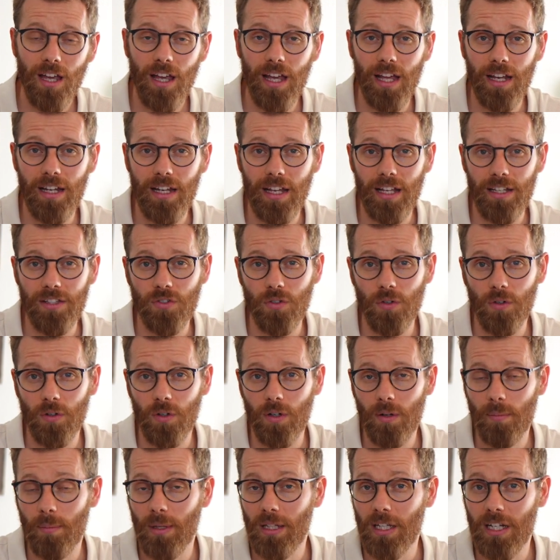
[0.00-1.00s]
and that's your
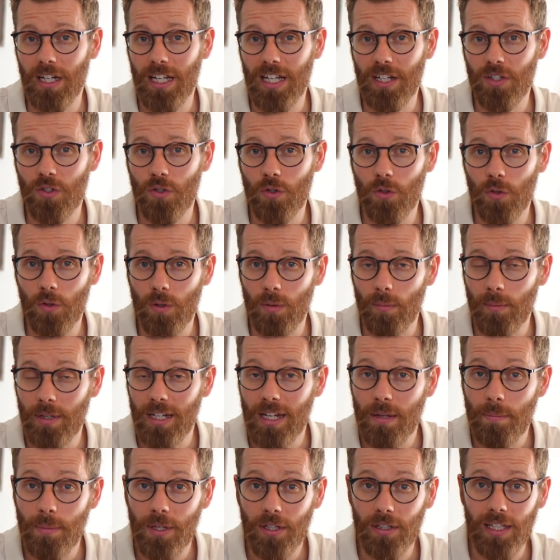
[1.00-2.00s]
ability to
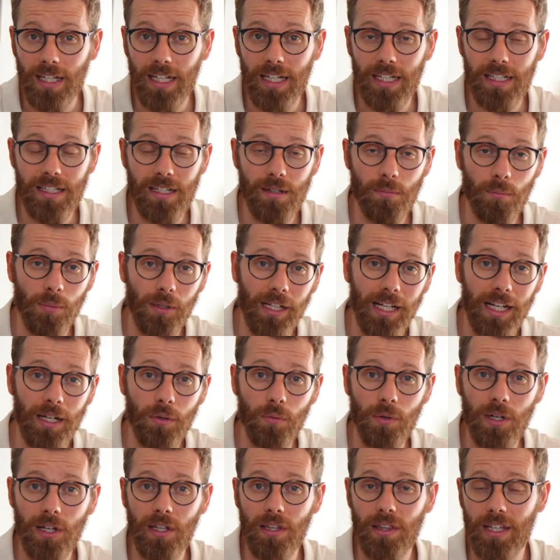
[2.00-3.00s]
manipulate and play
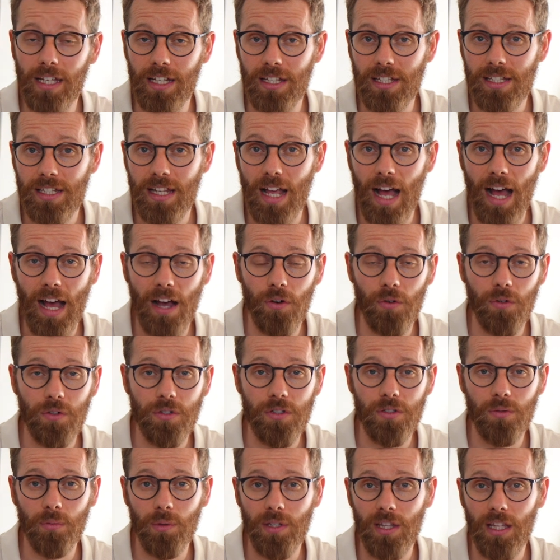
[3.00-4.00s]
with the
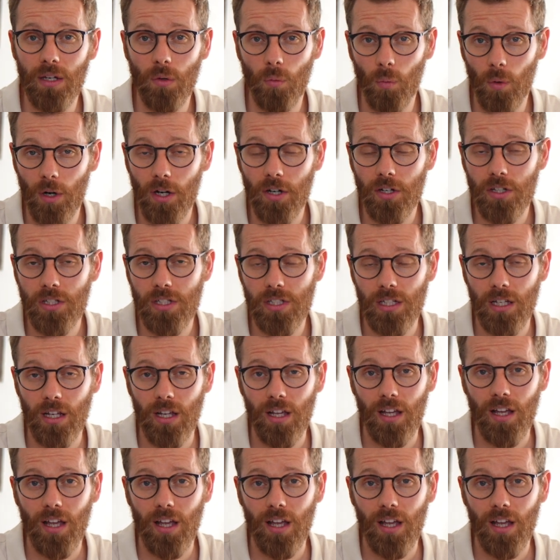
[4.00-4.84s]
sounds within words.